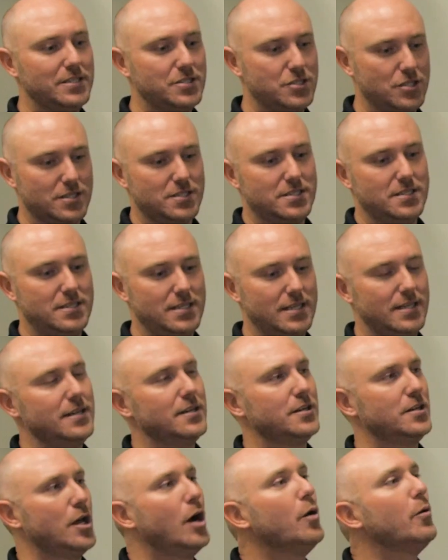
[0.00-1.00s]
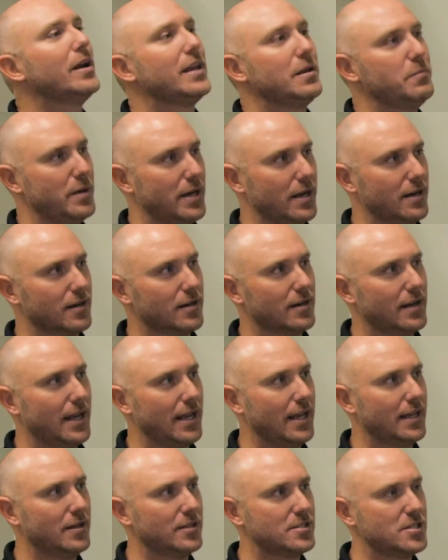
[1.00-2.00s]
just didn't know any better.
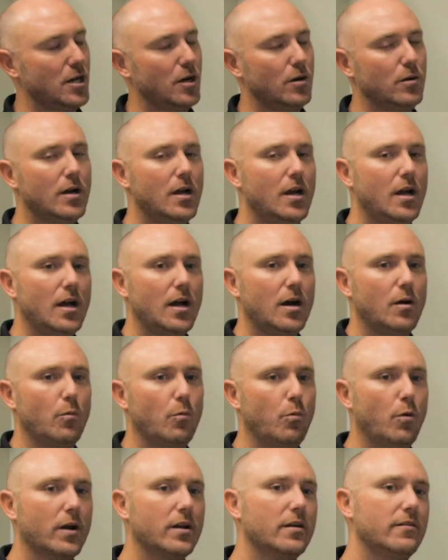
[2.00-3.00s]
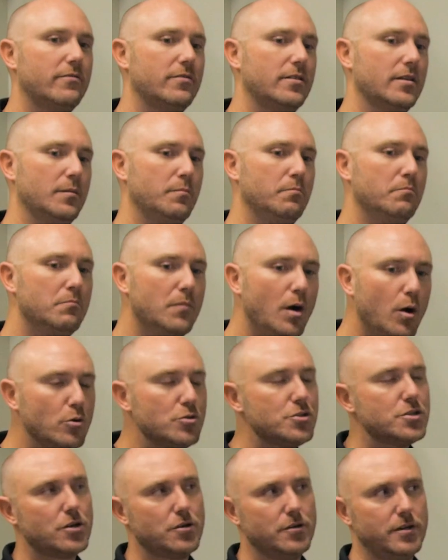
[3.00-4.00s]
Okay. And so one of the
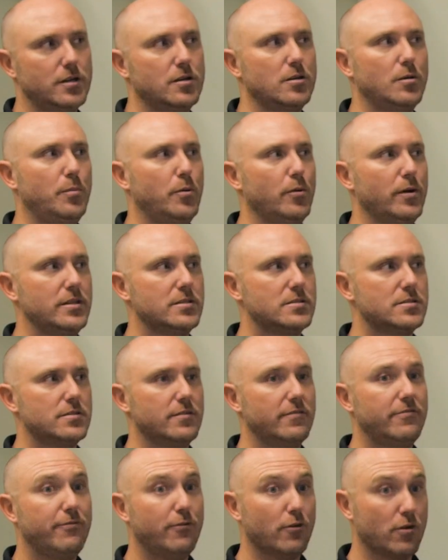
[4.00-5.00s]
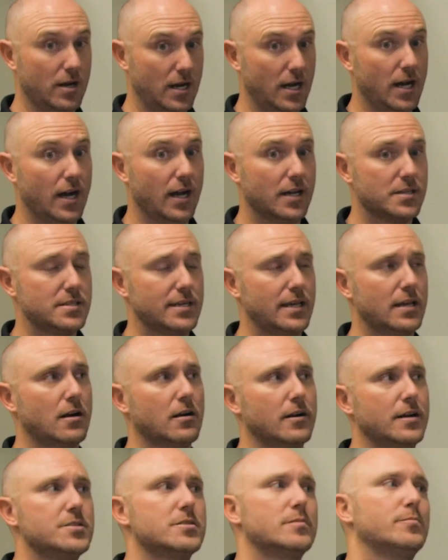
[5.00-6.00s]
most critical points for us in
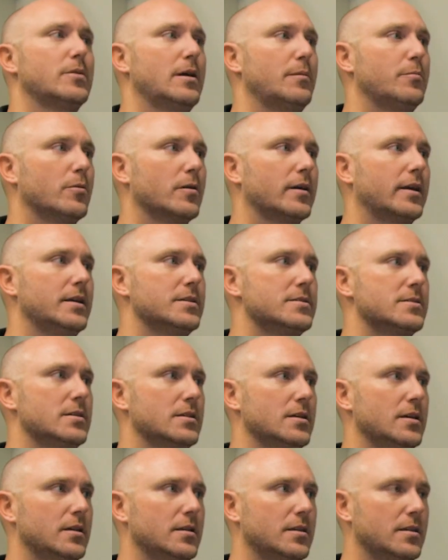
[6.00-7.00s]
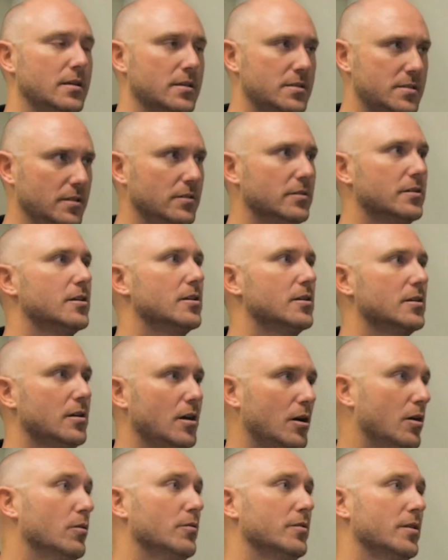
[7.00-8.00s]
our engine prep work is the cylinder
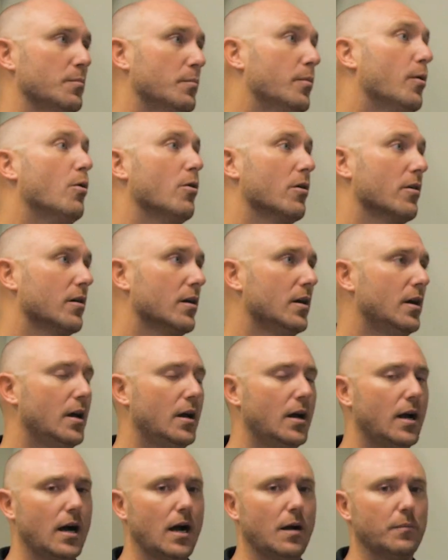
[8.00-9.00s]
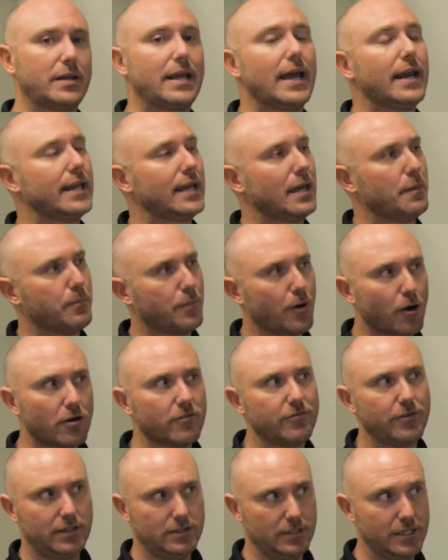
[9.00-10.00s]
hone, the bore. Getting it
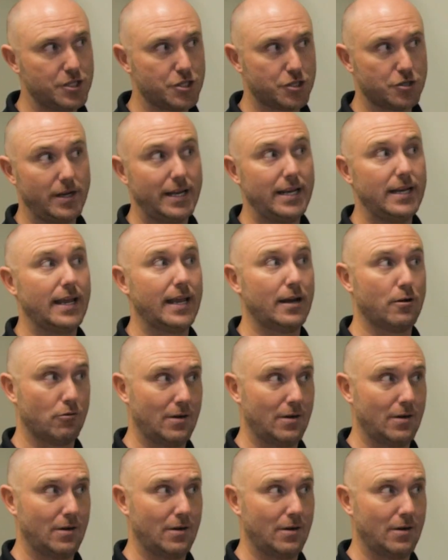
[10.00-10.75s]
perfectly straight and